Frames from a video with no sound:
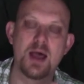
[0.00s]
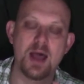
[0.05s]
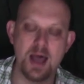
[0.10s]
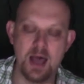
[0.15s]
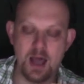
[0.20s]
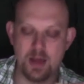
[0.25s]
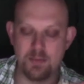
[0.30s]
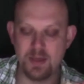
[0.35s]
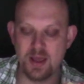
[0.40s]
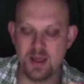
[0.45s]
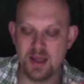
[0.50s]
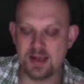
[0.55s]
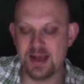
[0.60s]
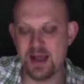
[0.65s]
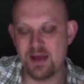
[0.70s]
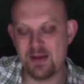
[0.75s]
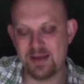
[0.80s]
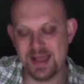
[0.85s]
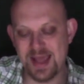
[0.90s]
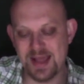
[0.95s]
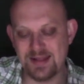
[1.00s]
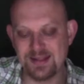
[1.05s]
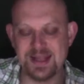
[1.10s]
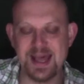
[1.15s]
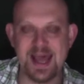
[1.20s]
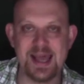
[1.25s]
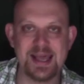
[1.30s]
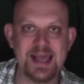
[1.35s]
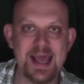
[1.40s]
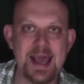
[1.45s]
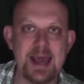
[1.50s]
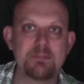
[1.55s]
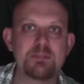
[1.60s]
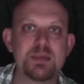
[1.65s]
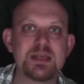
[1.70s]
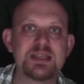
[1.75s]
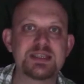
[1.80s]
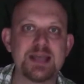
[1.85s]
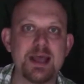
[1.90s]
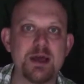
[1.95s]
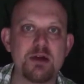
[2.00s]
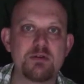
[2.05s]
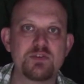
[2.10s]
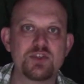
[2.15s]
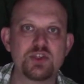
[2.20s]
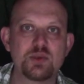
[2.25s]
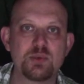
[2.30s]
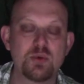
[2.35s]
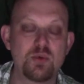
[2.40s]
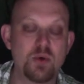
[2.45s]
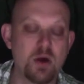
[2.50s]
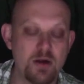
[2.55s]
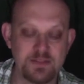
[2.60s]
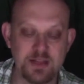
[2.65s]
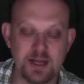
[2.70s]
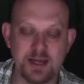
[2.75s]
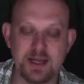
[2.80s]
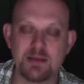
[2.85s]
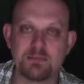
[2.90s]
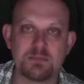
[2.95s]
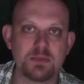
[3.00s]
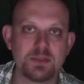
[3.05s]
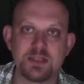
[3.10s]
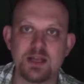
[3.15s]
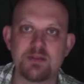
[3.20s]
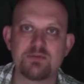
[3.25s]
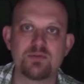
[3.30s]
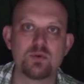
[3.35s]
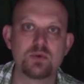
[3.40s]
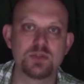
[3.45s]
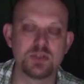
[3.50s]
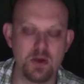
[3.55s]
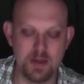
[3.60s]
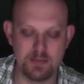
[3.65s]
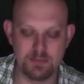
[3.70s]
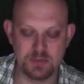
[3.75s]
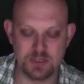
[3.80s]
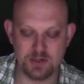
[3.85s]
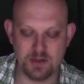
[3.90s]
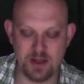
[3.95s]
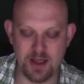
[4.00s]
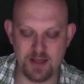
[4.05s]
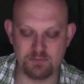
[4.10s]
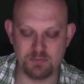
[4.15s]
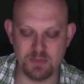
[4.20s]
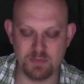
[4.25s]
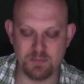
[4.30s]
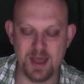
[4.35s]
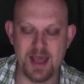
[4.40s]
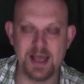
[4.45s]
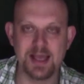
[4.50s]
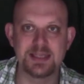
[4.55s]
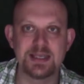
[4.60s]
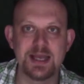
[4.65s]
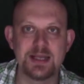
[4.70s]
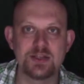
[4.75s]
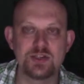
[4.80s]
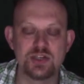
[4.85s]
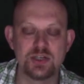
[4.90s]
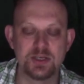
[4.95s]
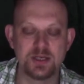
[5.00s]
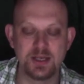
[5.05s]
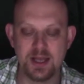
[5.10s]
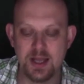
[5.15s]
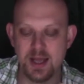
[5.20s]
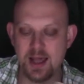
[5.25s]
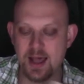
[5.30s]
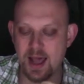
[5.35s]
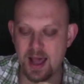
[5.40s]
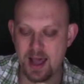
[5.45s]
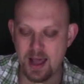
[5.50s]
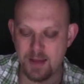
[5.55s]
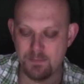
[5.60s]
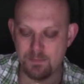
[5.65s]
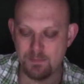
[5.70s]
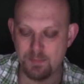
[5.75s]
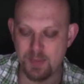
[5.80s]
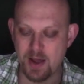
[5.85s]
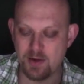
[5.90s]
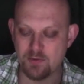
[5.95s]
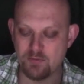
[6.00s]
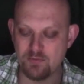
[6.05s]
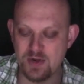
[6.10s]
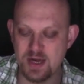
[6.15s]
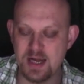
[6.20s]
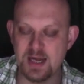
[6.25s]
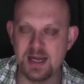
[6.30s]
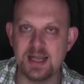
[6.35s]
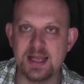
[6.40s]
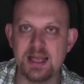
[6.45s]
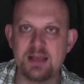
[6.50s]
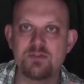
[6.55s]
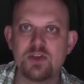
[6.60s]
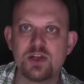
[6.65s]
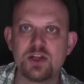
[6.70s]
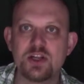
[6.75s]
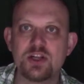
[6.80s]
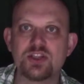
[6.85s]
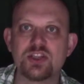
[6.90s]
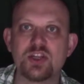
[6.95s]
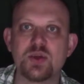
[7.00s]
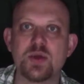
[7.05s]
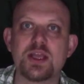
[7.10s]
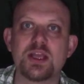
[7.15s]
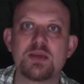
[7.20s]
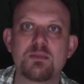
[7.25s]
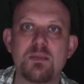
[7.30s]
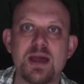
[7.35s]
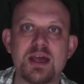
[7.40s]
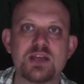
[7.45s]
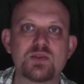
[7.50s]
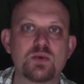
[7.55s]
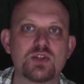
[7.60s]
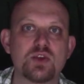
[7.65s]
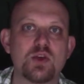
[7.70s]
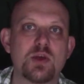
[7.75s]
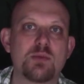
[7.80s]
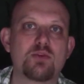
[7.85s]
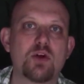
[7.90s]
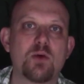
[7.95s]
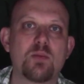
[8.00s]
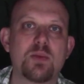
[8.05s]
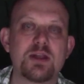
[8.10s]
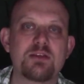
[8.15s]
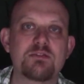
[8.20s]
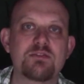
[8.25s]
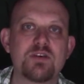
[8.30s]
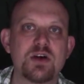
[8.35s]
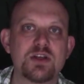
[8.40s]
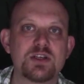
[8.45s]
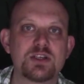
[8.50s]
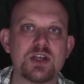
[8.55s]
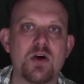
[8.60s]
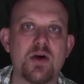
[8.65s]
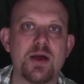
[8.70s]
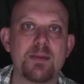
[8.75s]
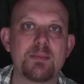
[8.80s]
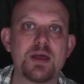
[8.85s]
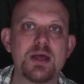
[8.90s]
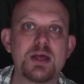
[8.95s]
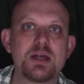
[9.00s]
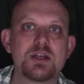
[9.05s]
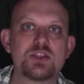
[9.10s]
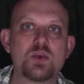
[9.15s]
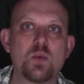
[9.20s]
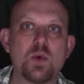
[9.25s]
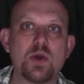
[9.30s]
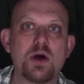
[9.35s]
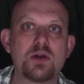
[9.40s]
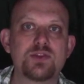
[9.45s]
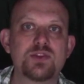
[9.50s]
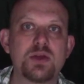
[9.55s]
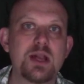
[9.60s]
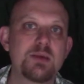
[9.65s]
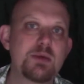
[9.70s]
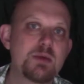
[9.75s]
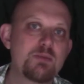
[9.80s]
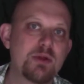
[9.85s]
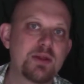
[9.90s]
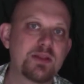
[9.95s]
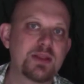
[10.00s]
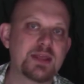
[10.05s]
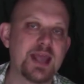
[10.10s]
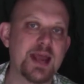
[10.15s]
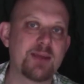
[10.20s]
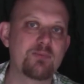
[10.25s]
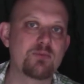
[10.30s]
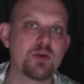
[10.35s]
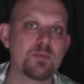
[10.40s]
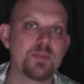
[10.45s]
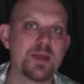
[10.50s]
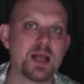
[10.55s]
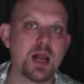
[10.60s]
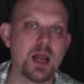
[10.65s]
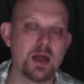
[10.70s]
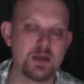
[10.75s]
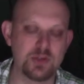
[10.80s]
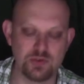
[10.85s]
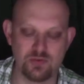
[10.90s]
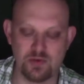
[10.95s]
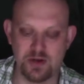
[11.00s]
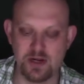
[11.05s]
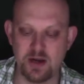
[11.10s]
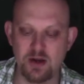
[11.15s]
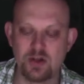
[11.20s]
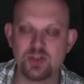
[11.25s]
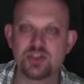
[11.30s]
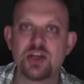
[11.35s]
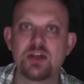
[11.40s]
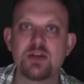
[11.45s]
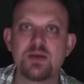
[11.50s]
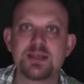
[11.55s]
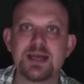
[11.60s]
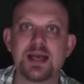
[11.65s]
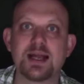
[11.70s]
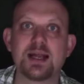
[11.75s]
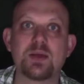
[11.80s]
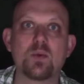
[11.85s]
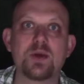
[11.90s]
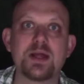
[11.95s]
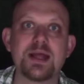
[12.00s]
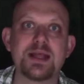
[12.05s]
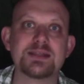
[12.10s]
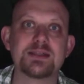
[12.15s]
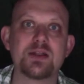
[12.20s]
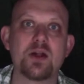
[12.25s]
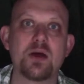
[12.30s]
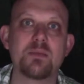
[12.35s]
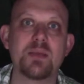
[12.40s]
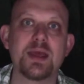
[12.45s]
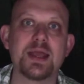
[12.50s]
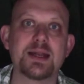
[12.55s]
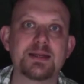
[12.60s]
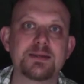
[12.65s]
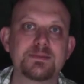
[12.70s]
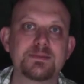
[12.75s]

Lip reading: Now again, that can be salvageable. I've done it several times because I haven't been paying attention. But really, if you're gonna do it, you may as well do it properly first time. So what I'll do, let me bring the camera a bit closer in and I'll show you exactly what it is that I mean.